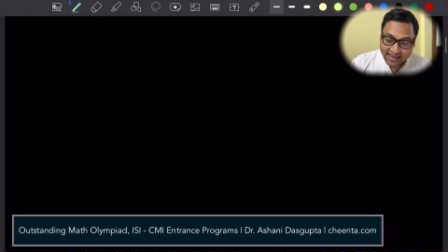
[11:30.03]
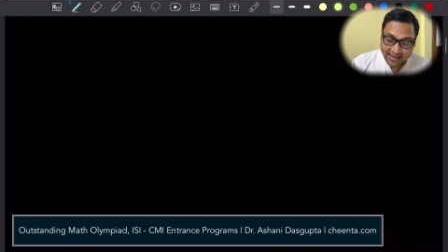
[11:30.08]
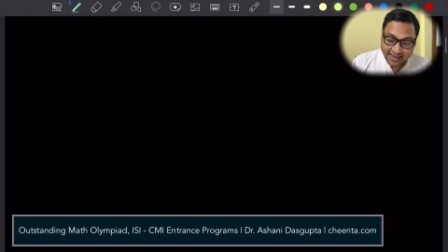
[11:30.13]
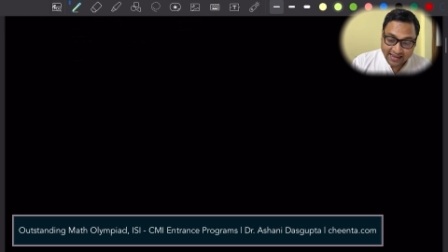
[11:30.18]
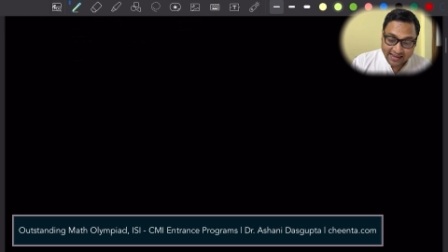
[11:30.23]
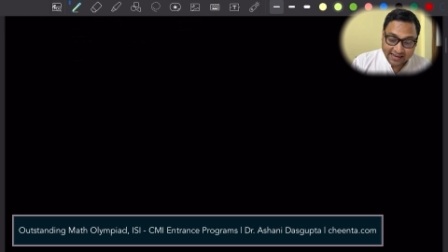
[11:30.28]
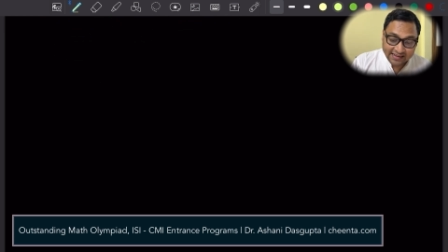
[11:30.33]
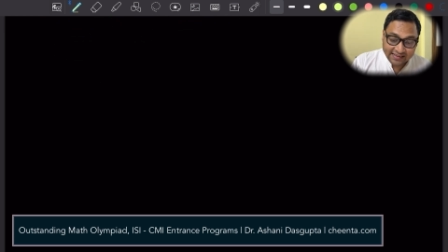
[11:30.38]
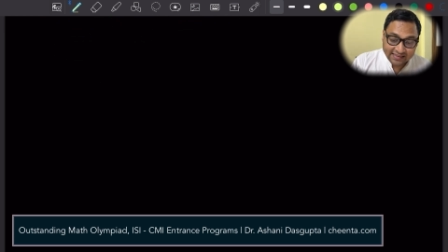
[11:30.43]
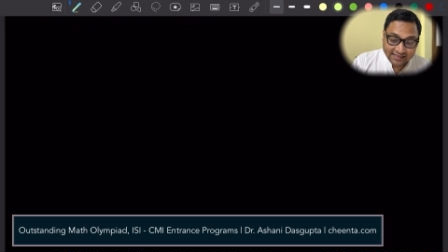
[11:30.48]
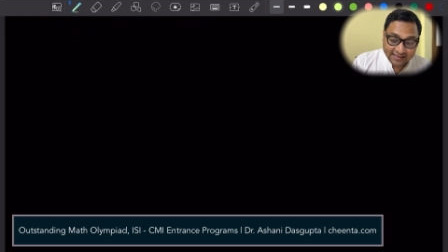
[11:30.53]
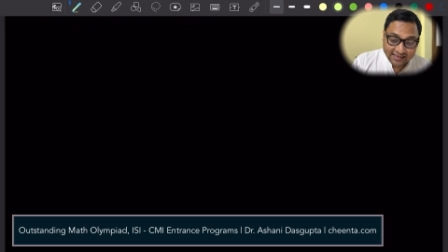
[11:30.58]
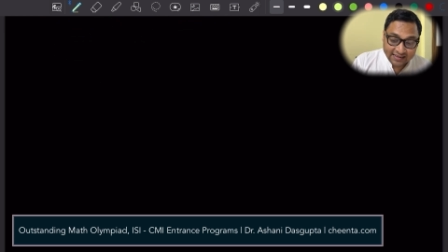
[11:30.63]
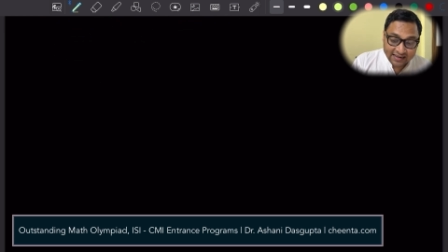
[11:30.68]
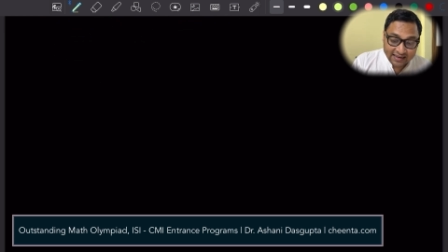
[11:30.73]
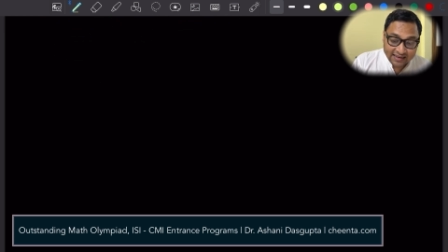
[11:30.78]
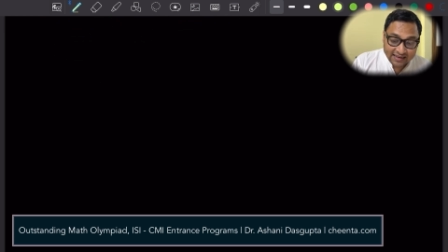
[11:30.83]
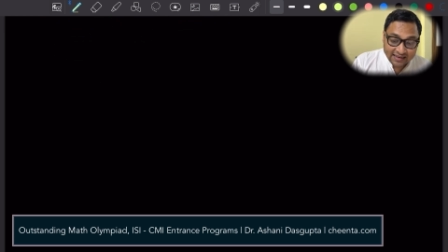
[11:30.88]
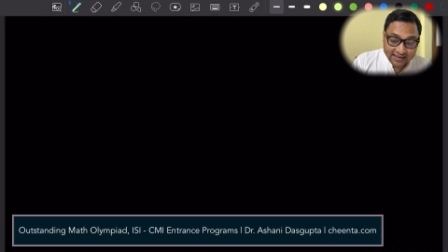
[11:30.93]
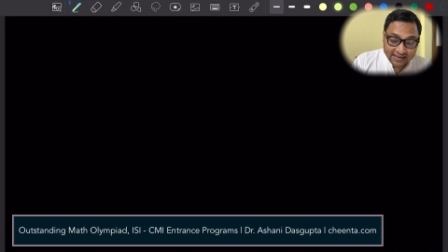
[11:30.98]
is
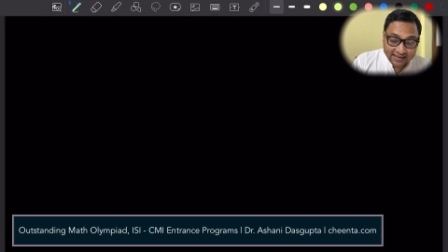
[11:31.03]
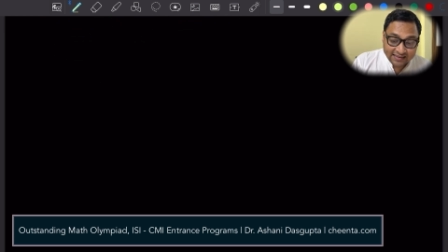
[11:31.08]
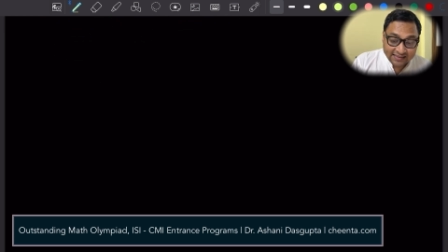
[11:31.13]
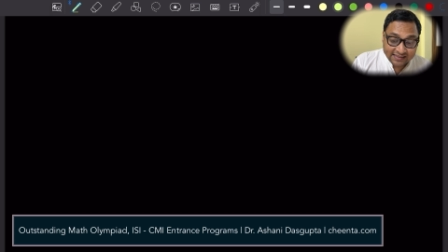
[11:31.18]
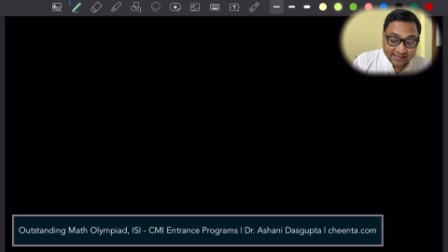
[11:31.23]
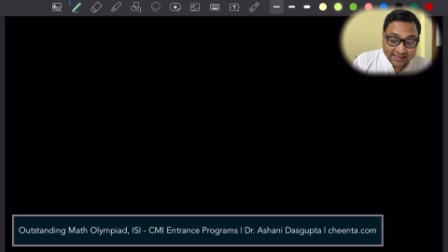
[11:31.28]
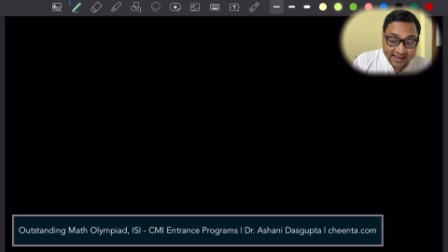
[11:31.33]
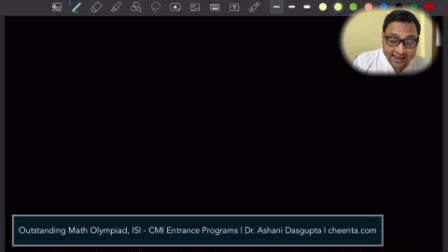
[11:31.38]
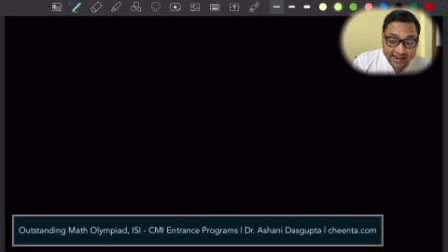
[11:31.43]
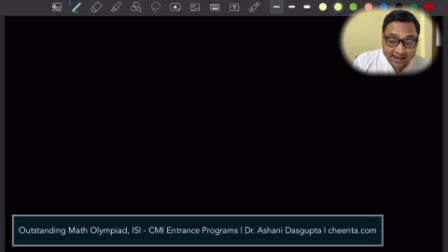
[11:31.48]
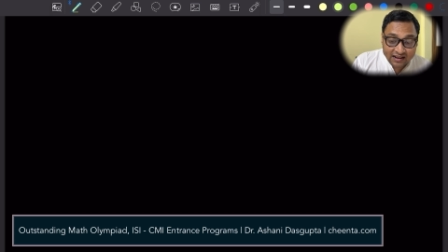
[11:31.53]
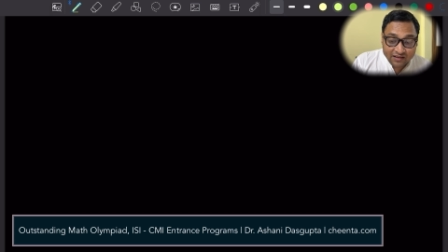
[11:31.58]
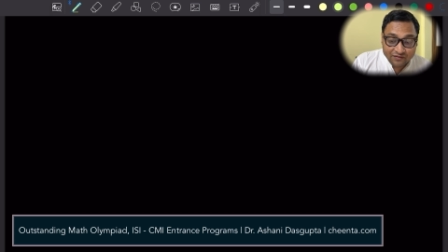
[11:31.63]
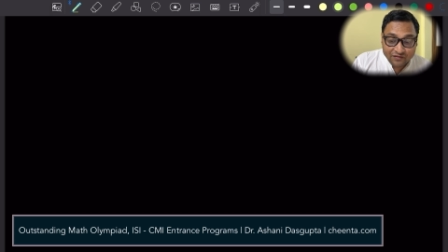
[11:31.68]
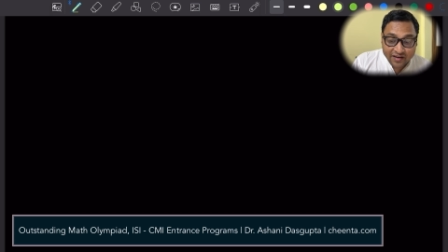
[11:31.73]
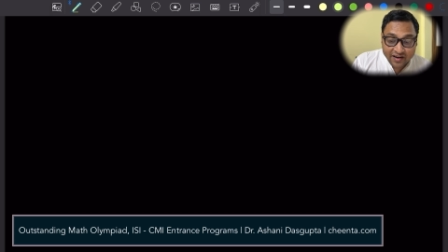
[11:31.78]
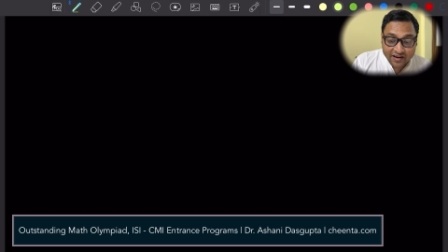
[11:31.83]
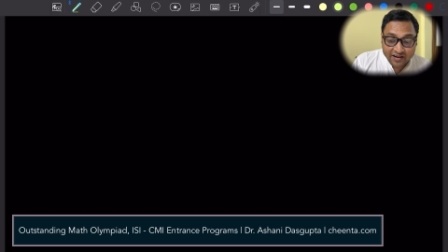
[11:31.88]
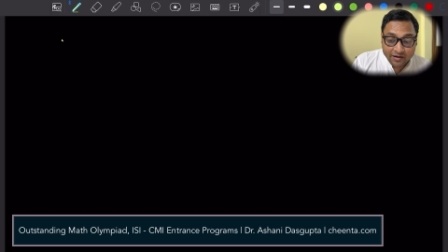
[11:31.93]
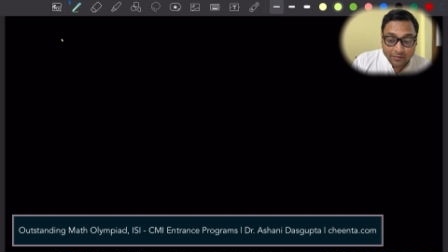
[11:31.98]
Single
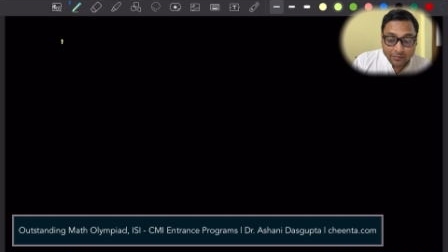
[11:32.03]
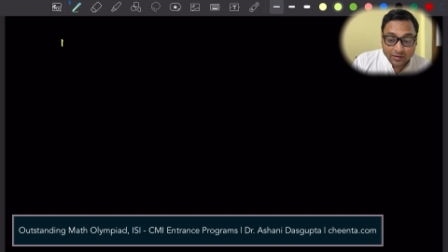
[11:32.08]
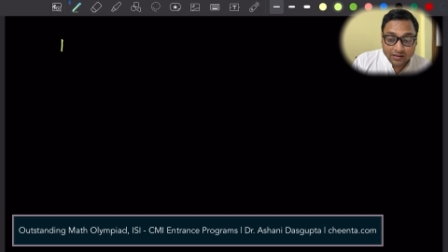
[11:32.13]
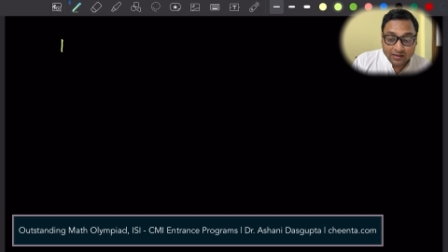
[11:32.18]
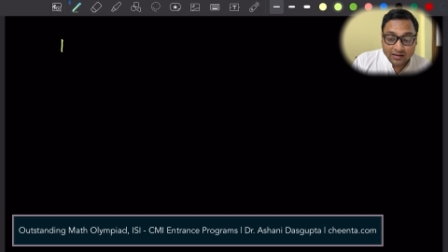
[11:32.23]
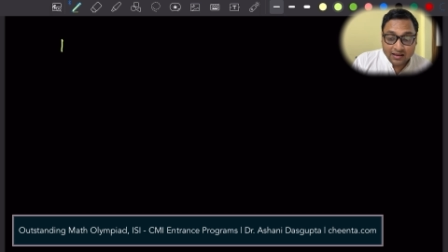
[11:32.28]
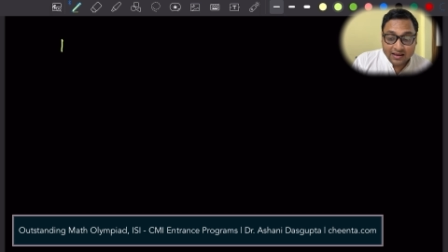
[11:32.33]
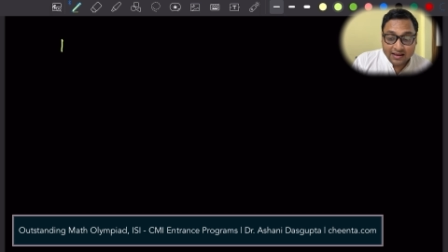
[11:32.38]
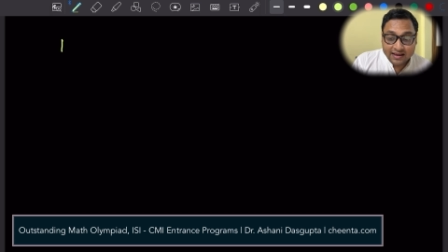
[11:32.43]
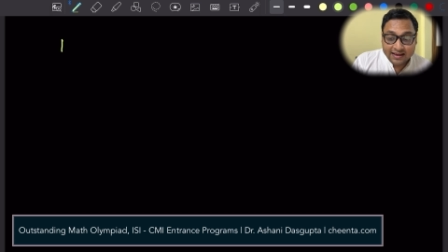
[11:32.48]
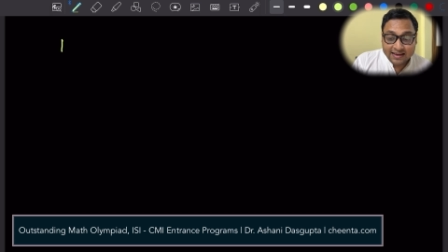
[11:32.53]
Variable